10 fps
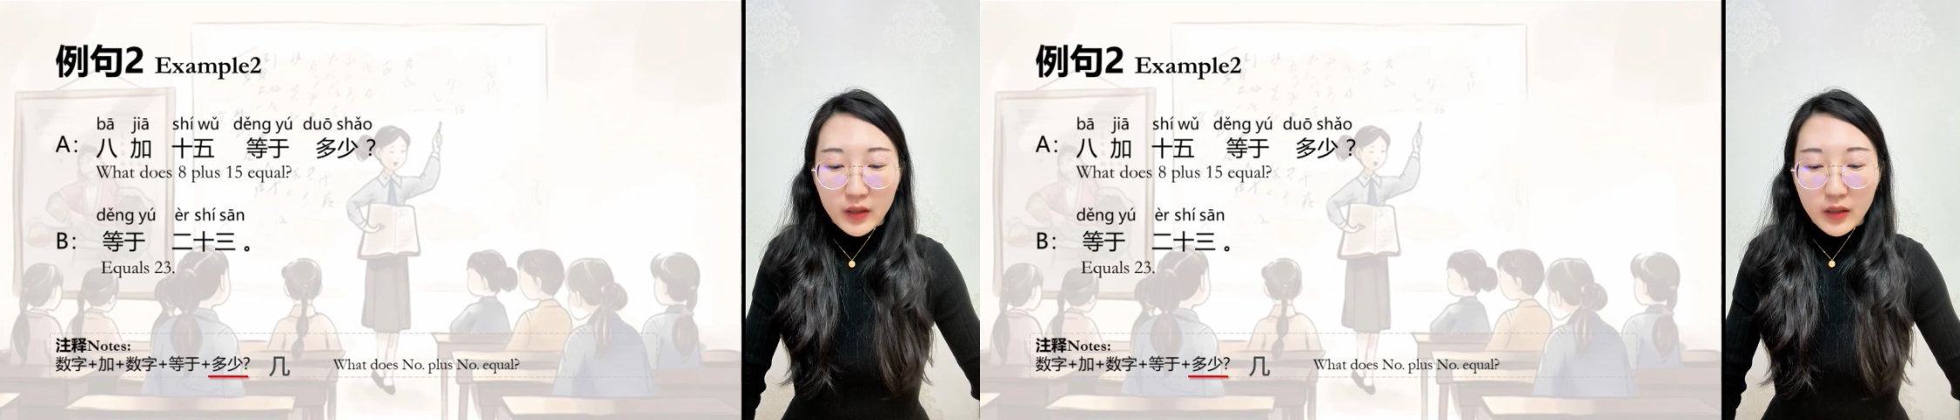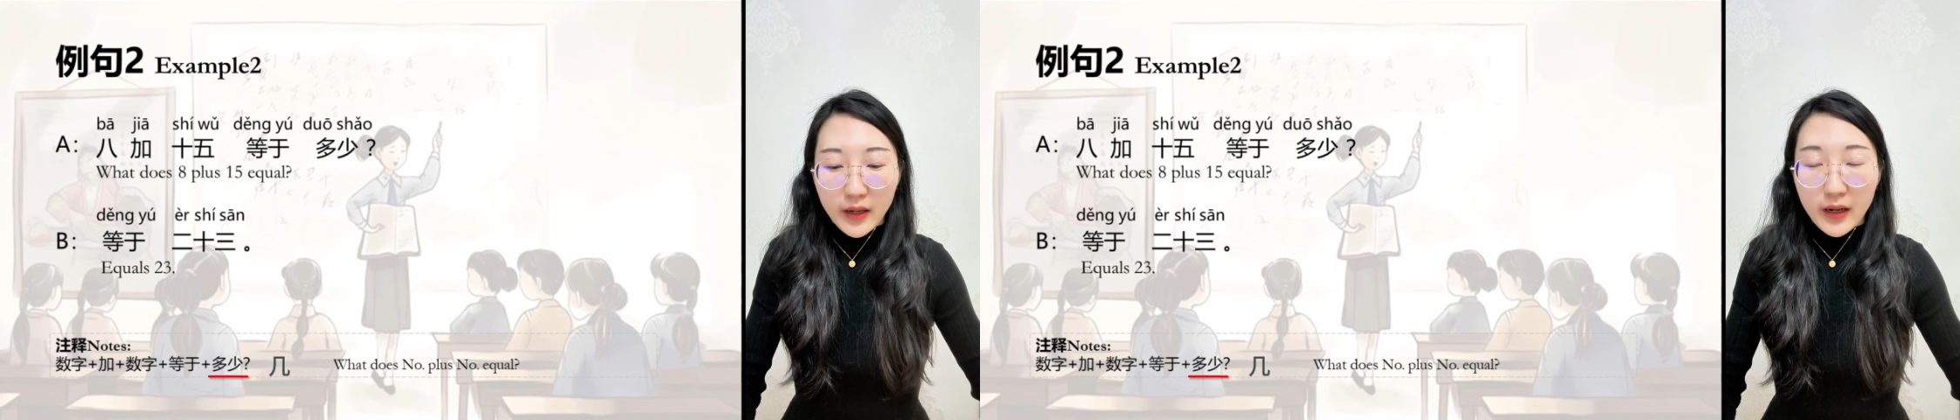
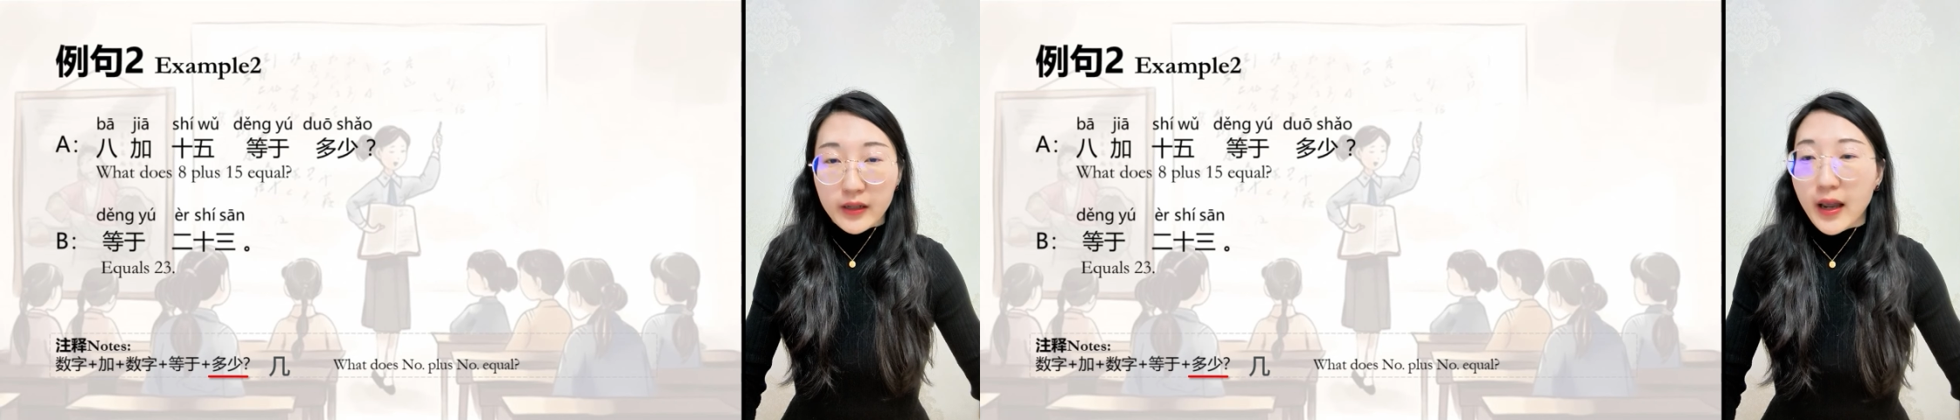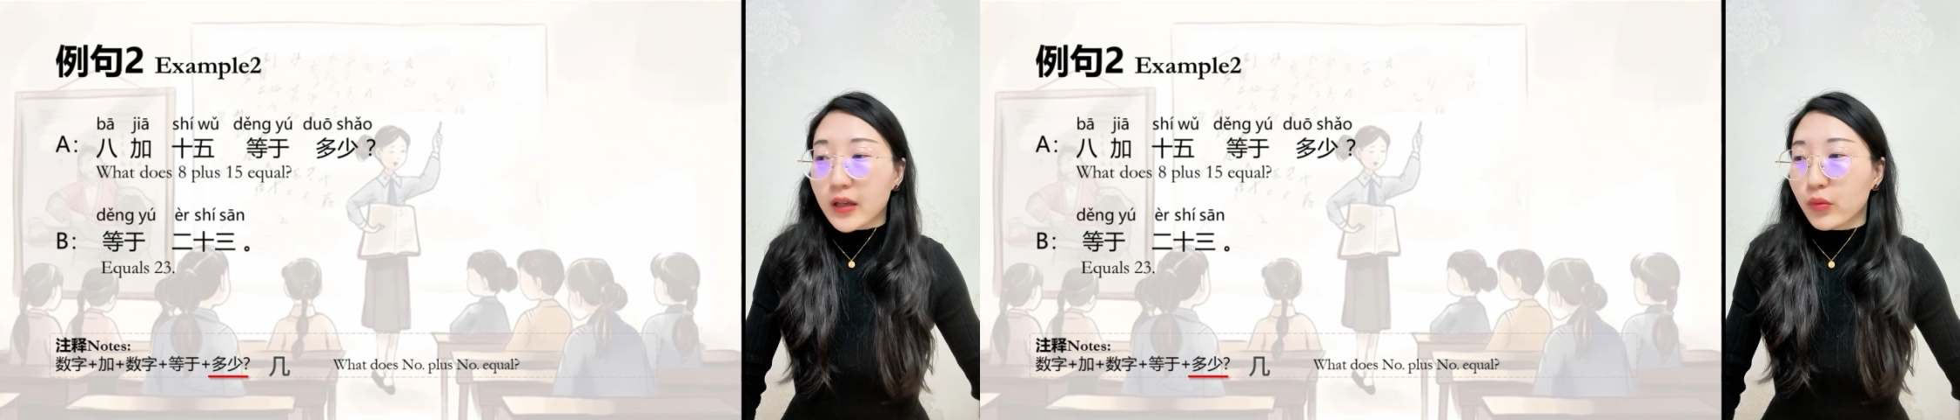And
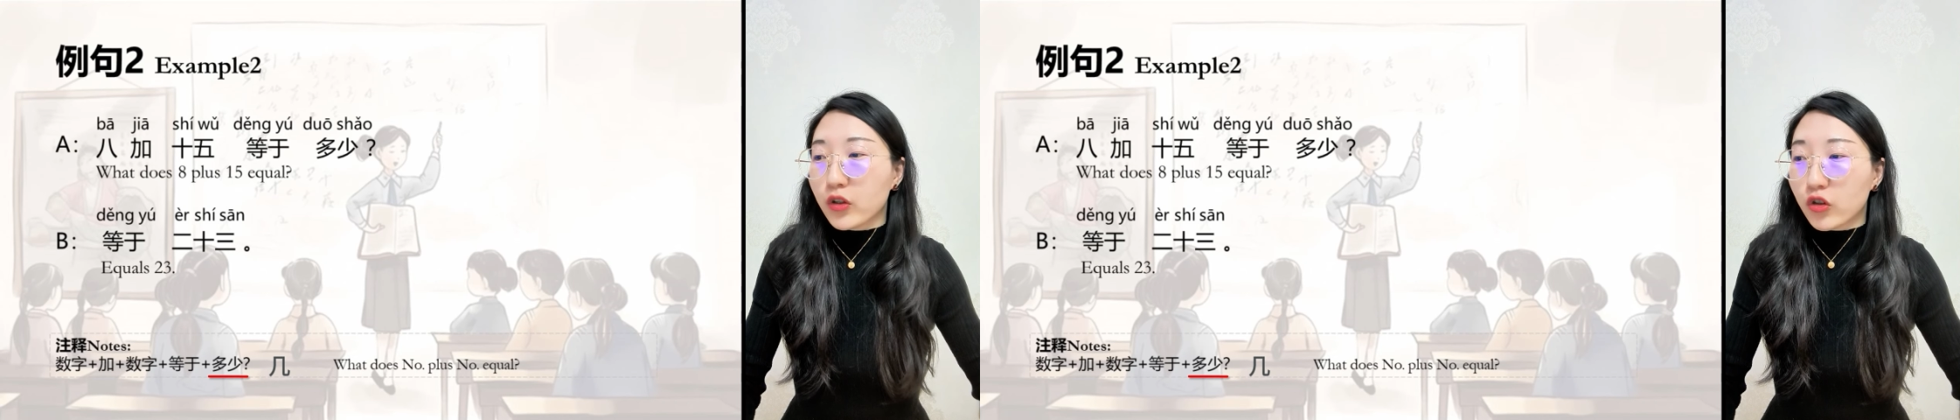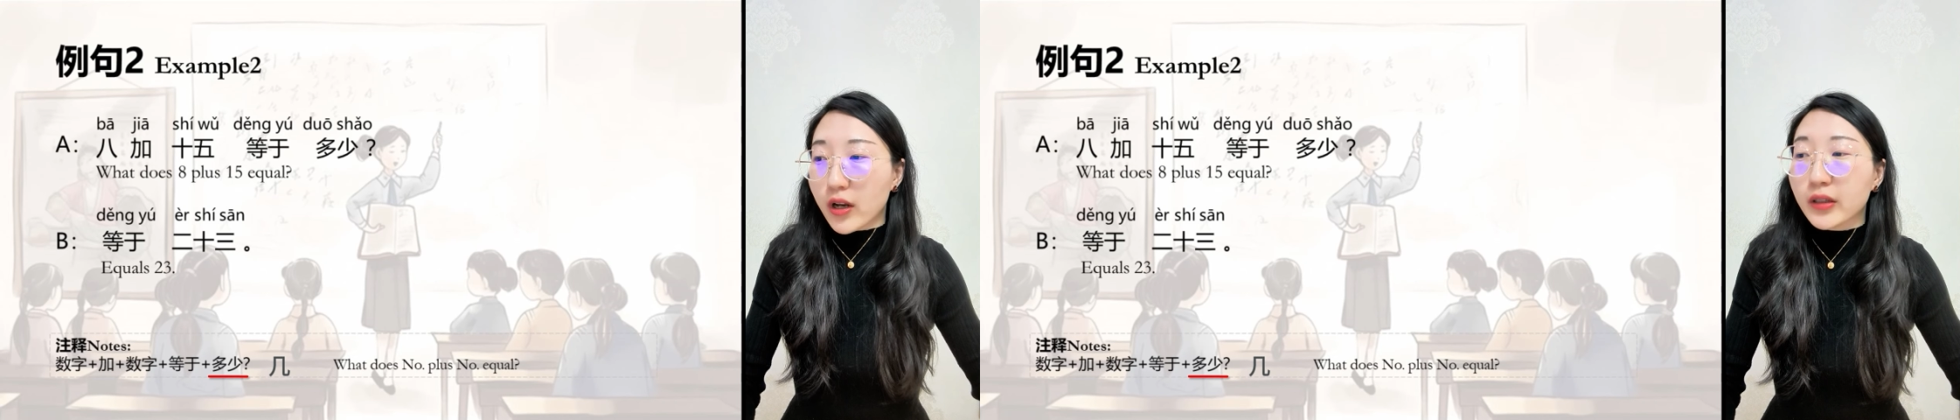as we
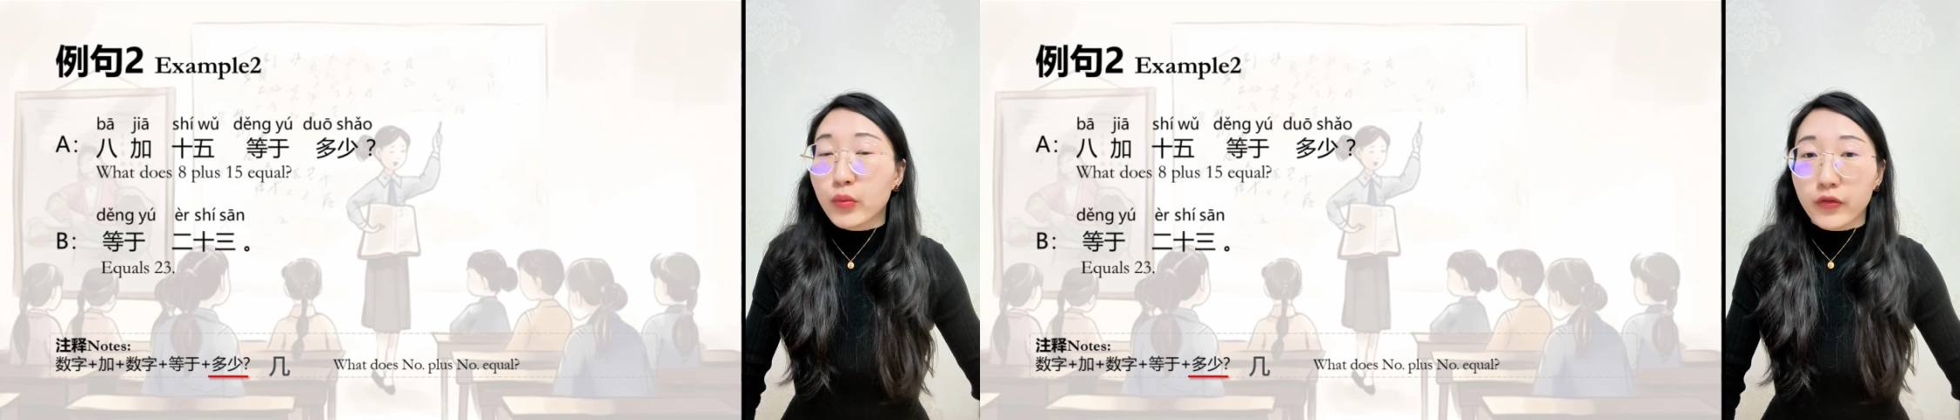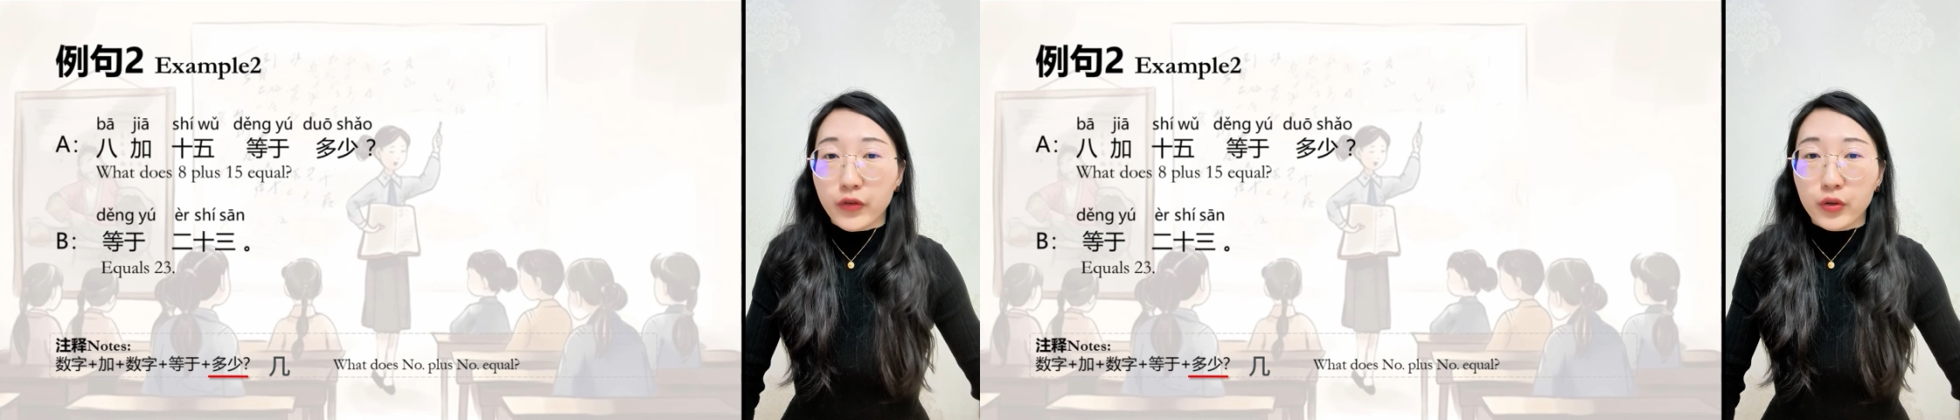just
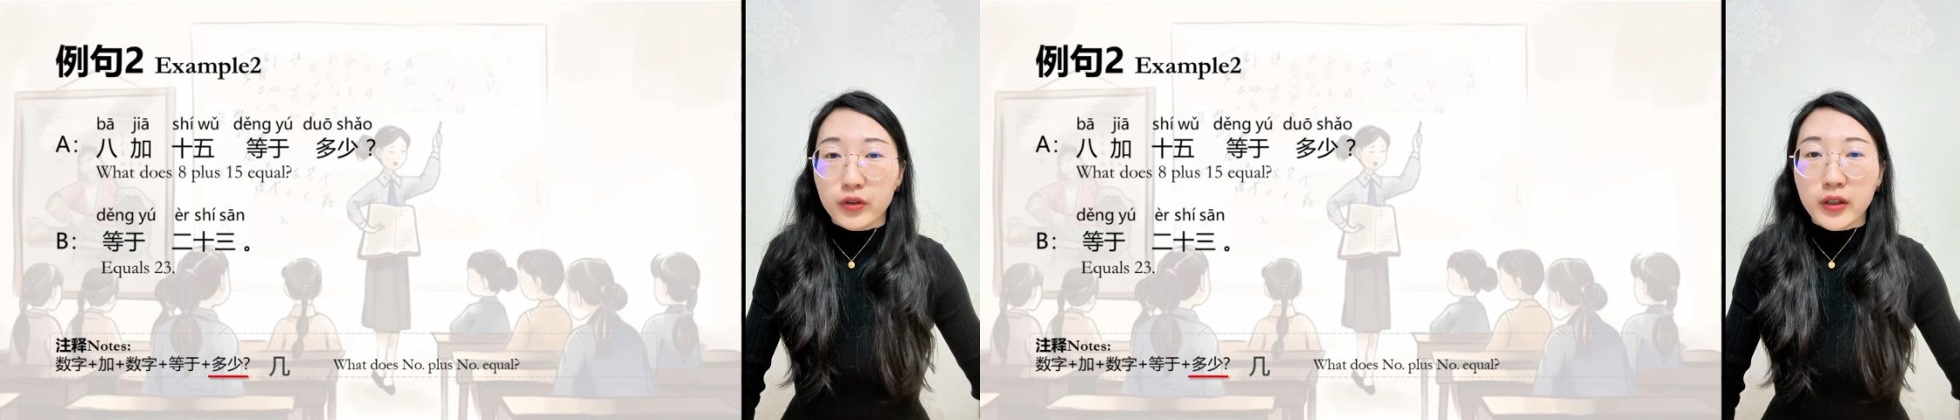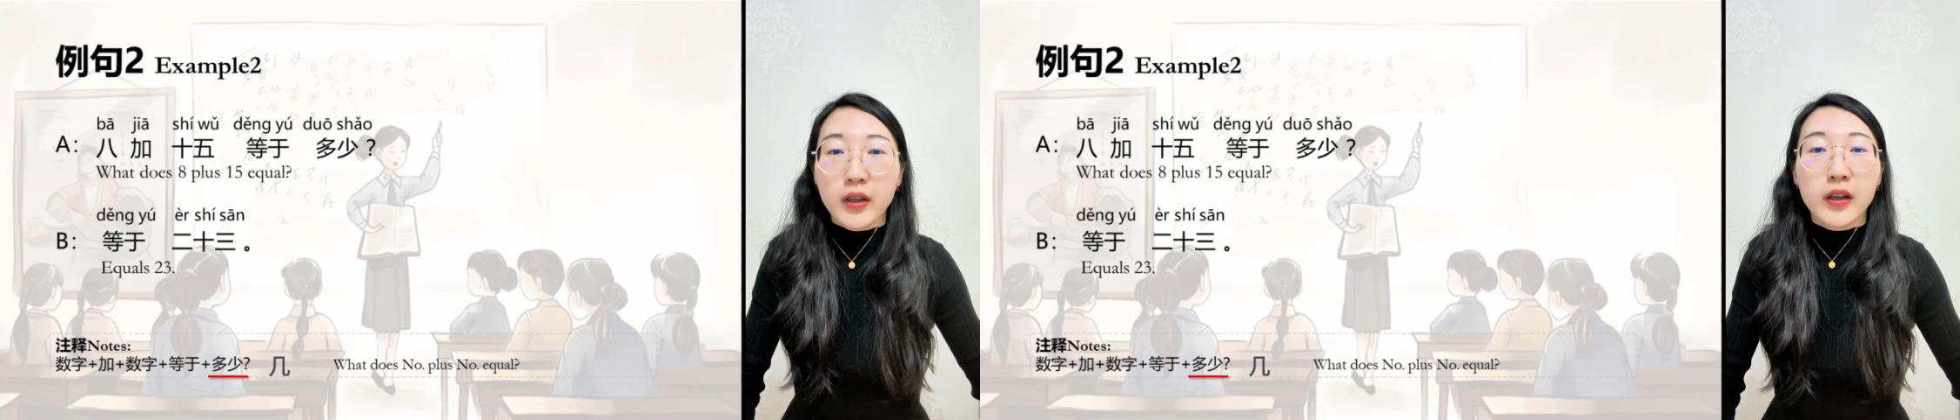reviewed,